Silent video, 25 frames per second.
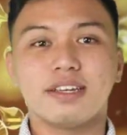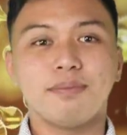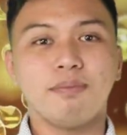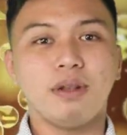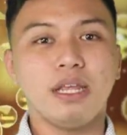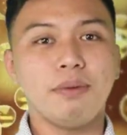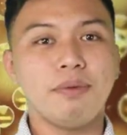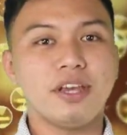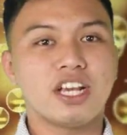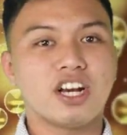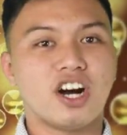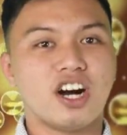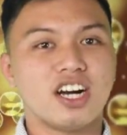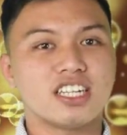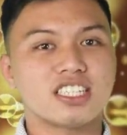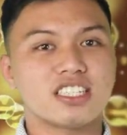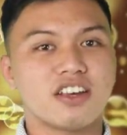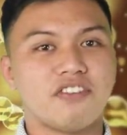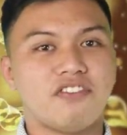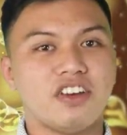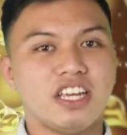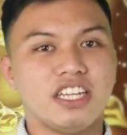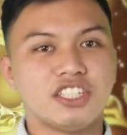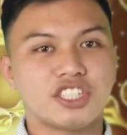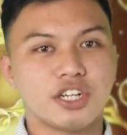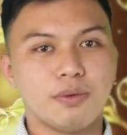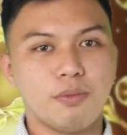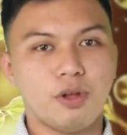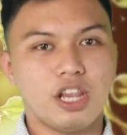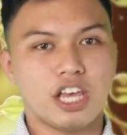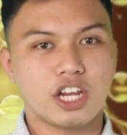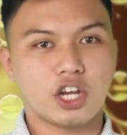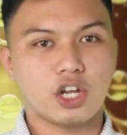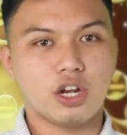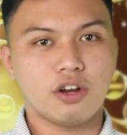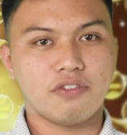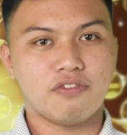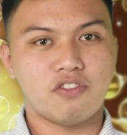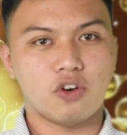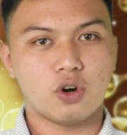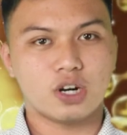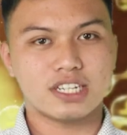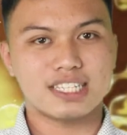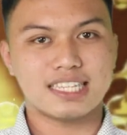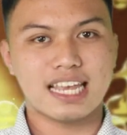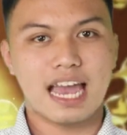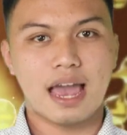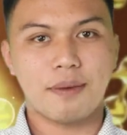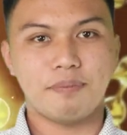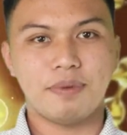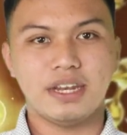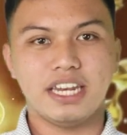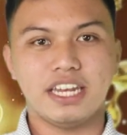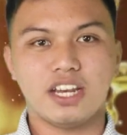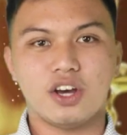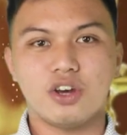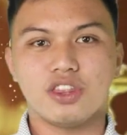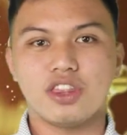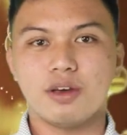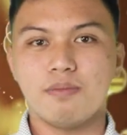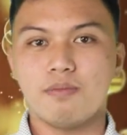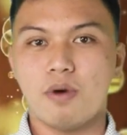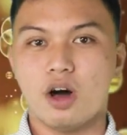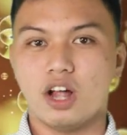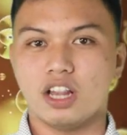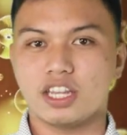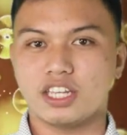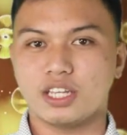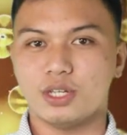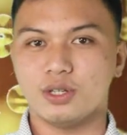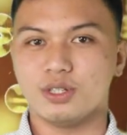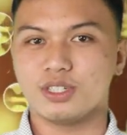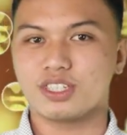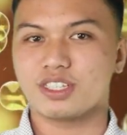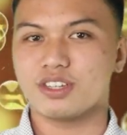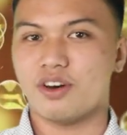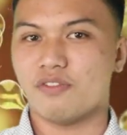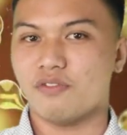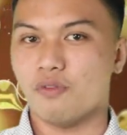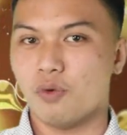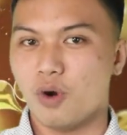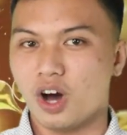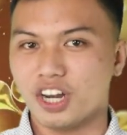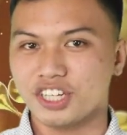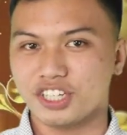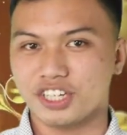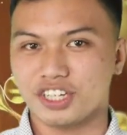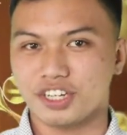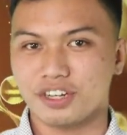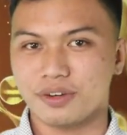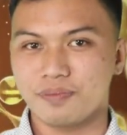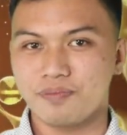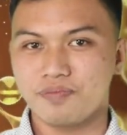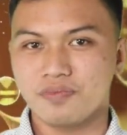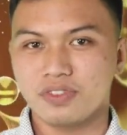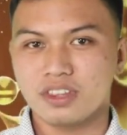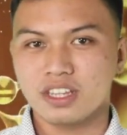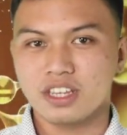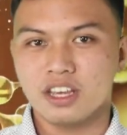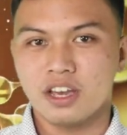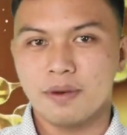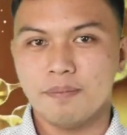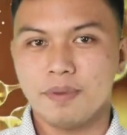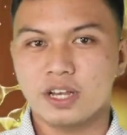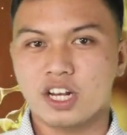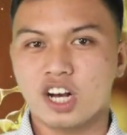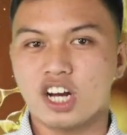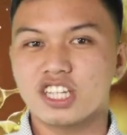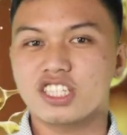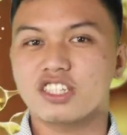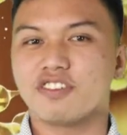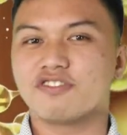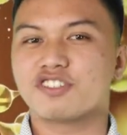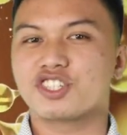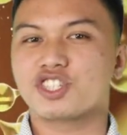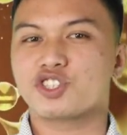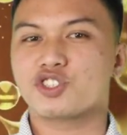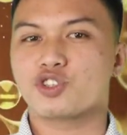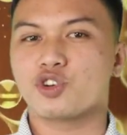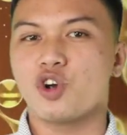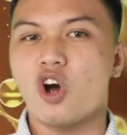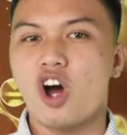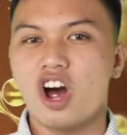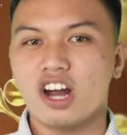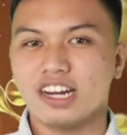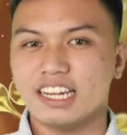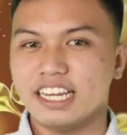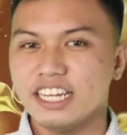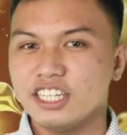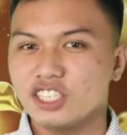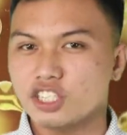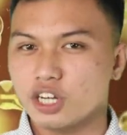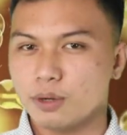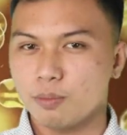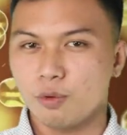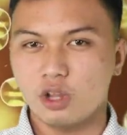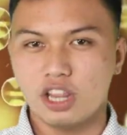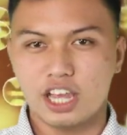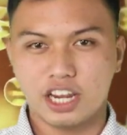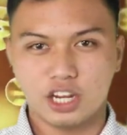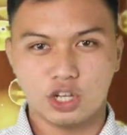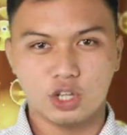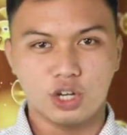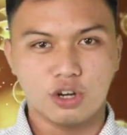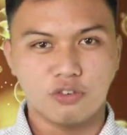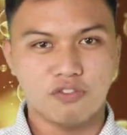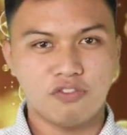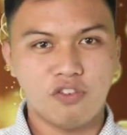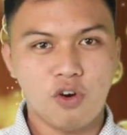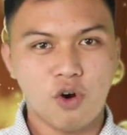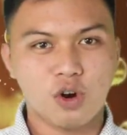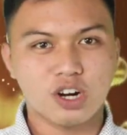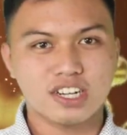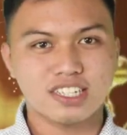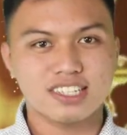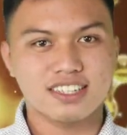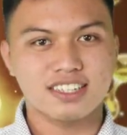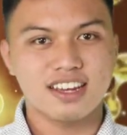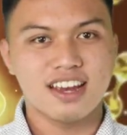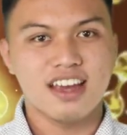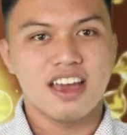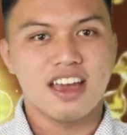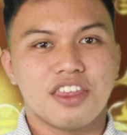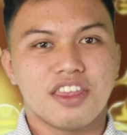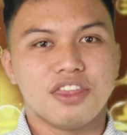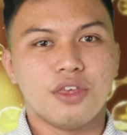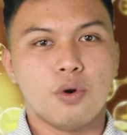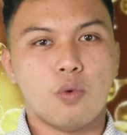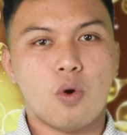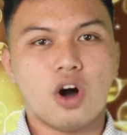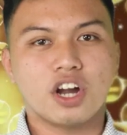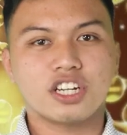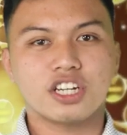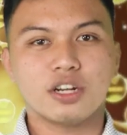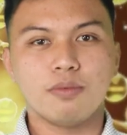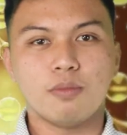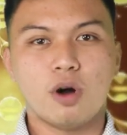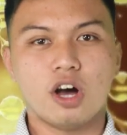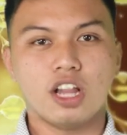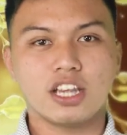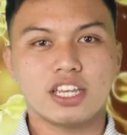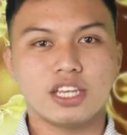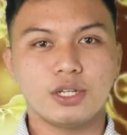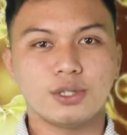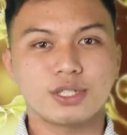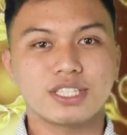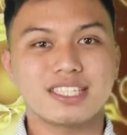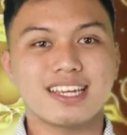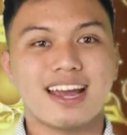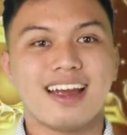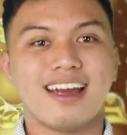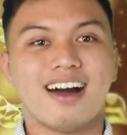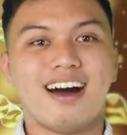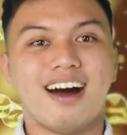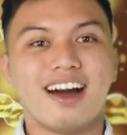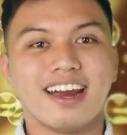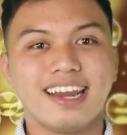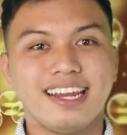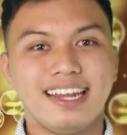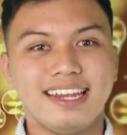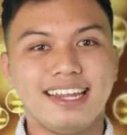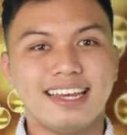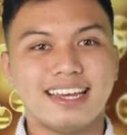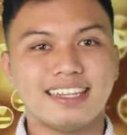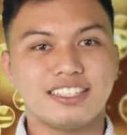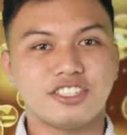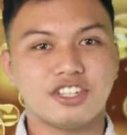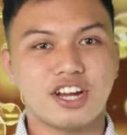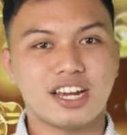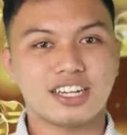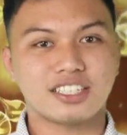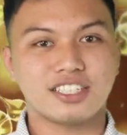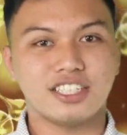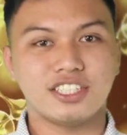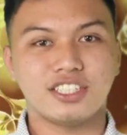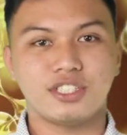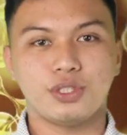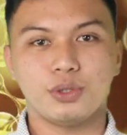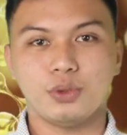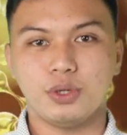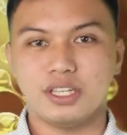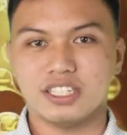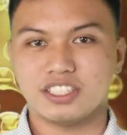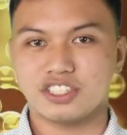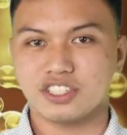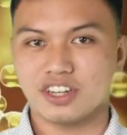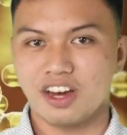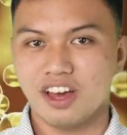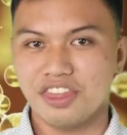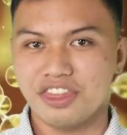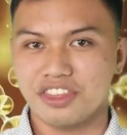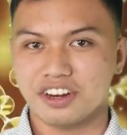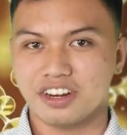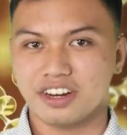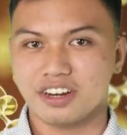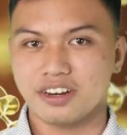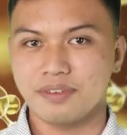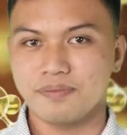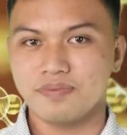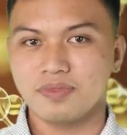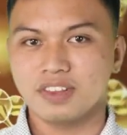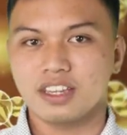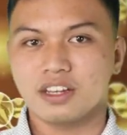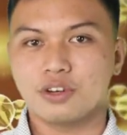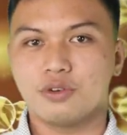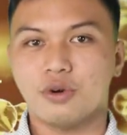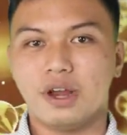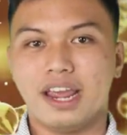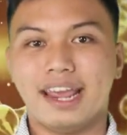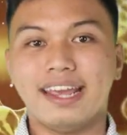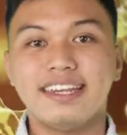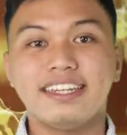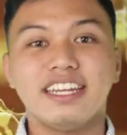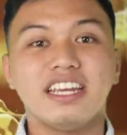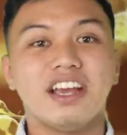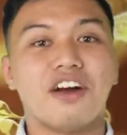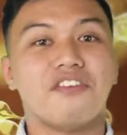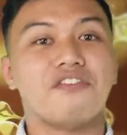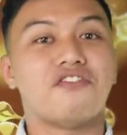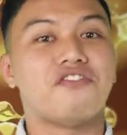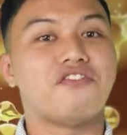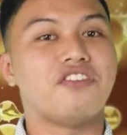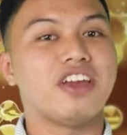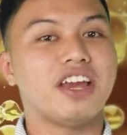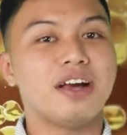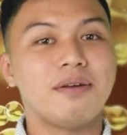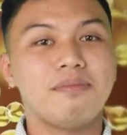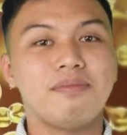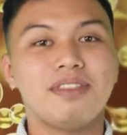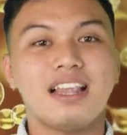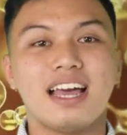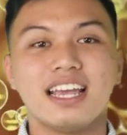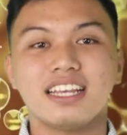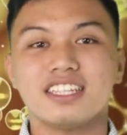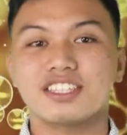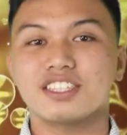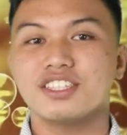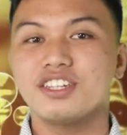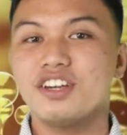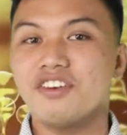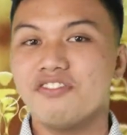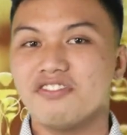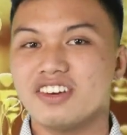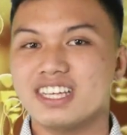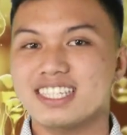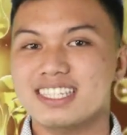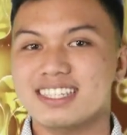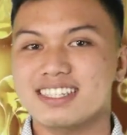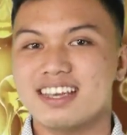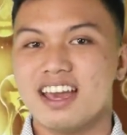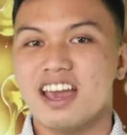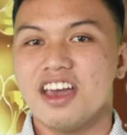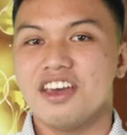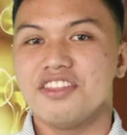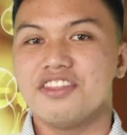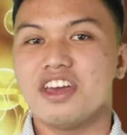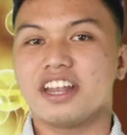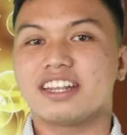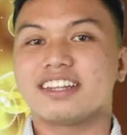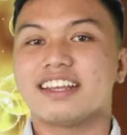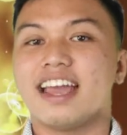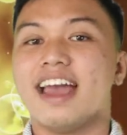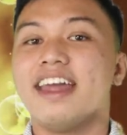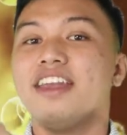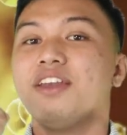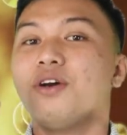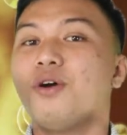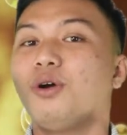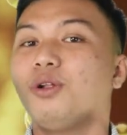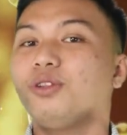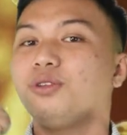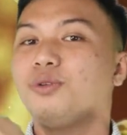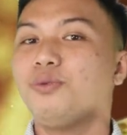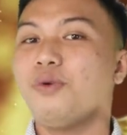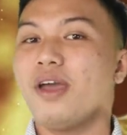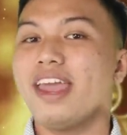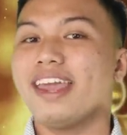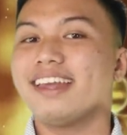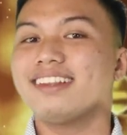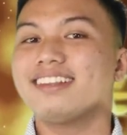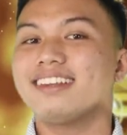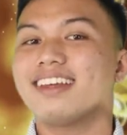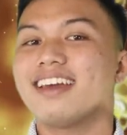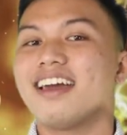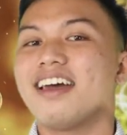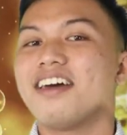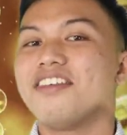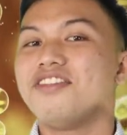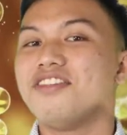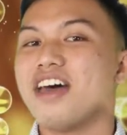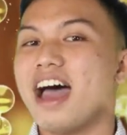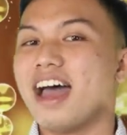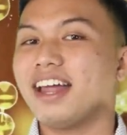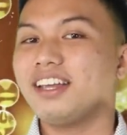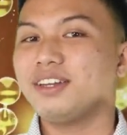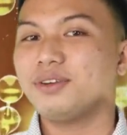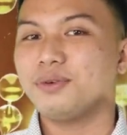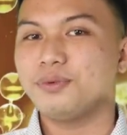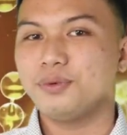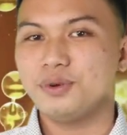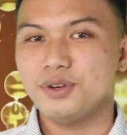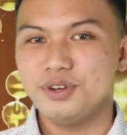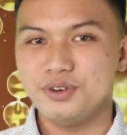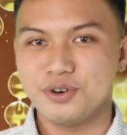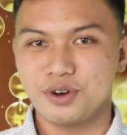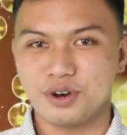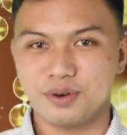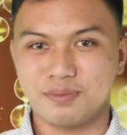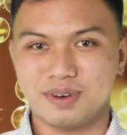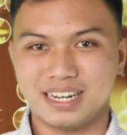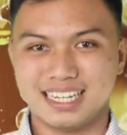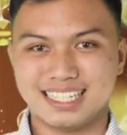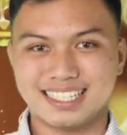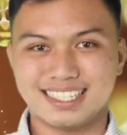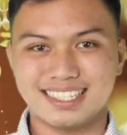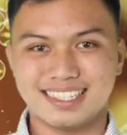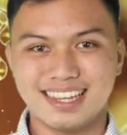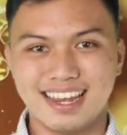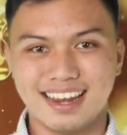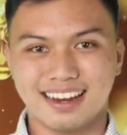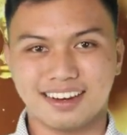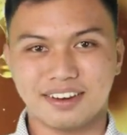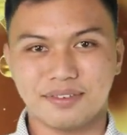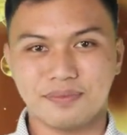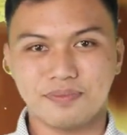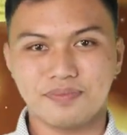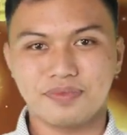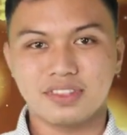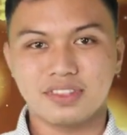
simply because of intermolecular force happening on the molecules of water. Because of strong intermolecular force, the water molecules are highly attracted to each other, creating a film-like surface that can hold weight that would normally sink.